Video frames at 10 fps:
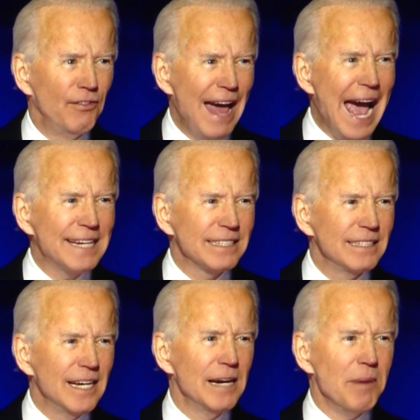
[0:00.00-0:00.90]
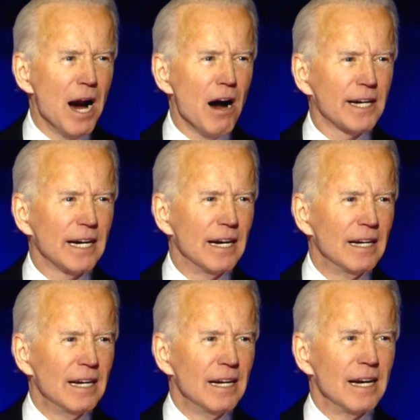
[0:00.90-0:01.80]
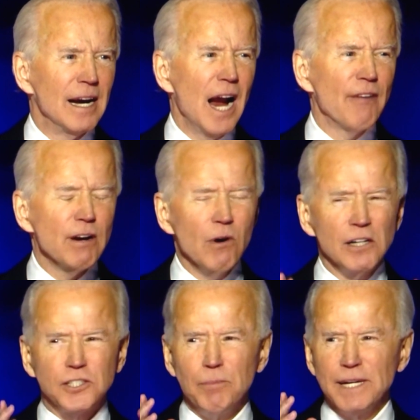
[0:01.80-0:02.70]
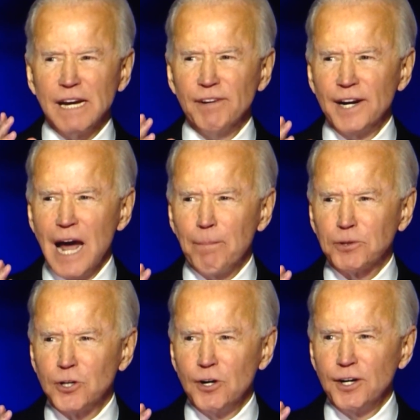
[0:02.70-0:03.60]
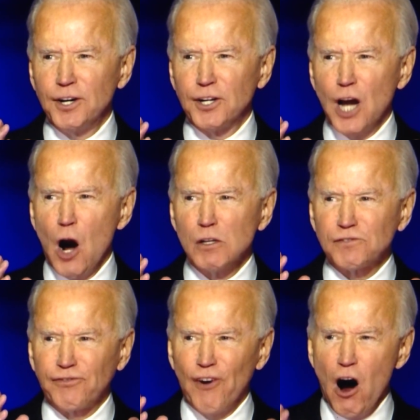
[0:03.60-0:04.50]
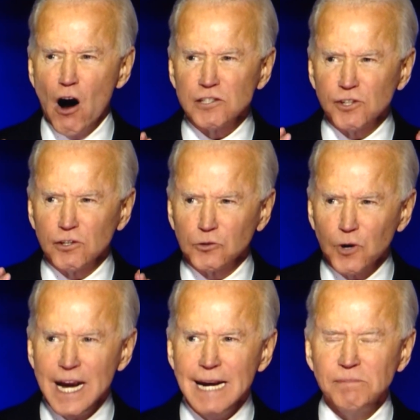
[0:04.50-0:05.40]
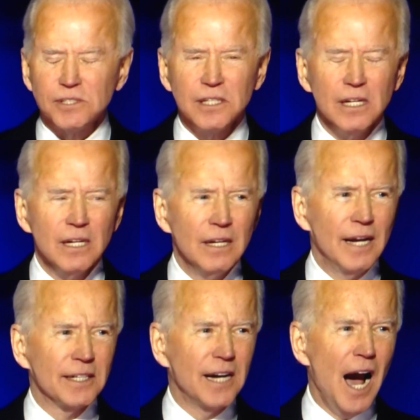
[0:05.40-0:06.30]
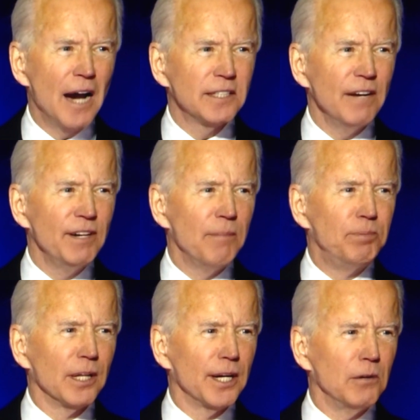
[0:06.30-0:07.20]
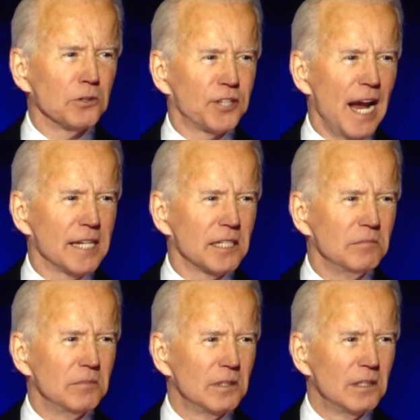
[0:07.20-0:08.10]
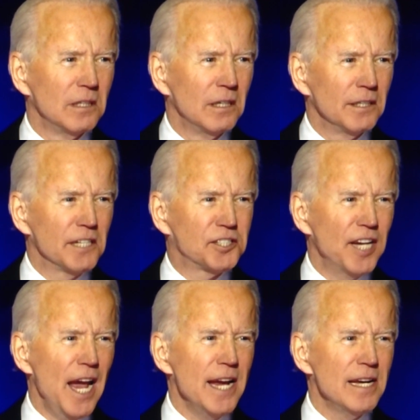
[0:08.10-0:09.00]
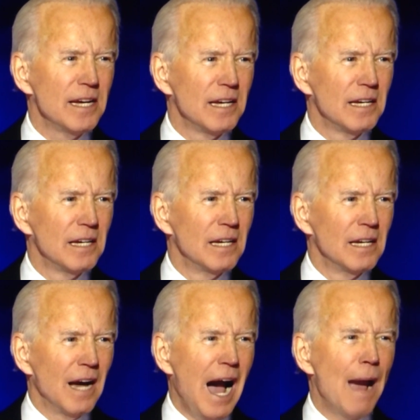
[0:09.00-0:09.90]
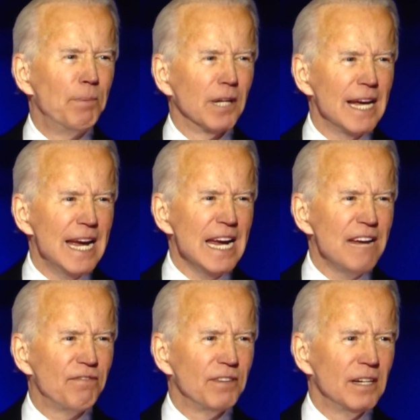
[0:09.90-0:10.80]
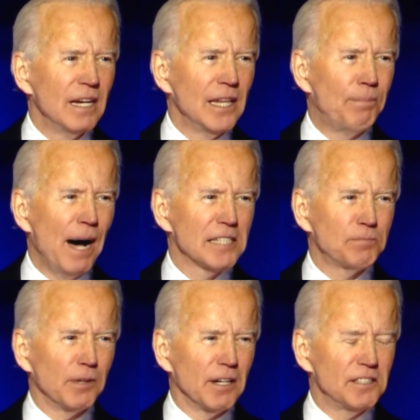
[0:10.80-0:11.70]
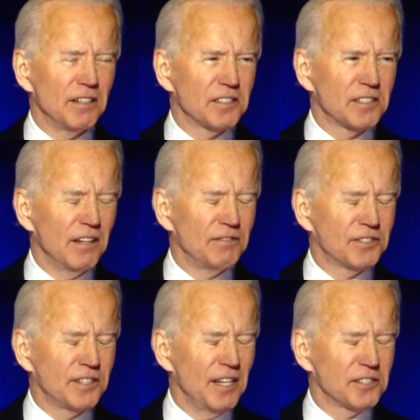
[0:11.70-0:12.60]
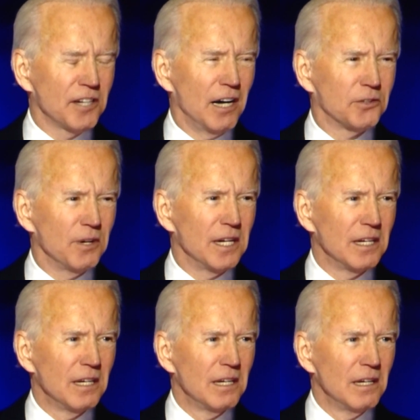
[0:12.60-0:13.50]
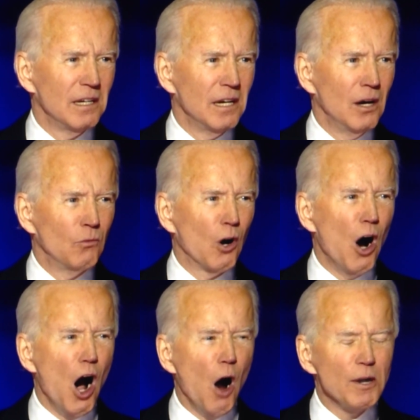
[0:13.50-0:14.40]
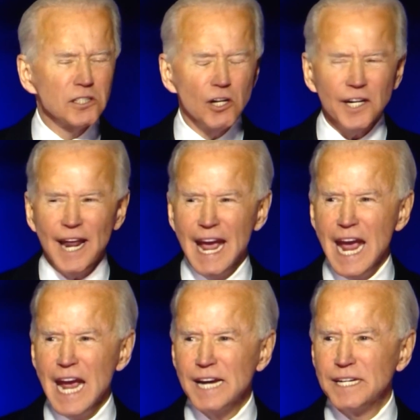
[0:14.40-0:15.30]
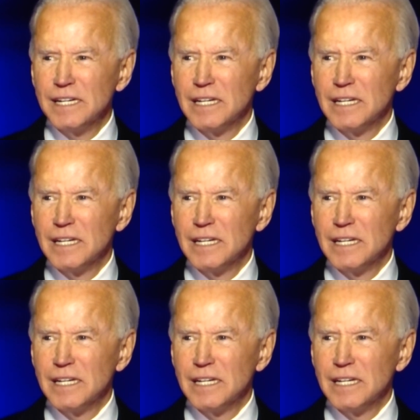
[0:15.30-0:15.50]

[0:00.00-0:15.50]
That, in America, everyone should be given an opportunity to go as far as their dreams and God-given ability will take them. You see, I believe in the possibilities of this country. We're always looking ahead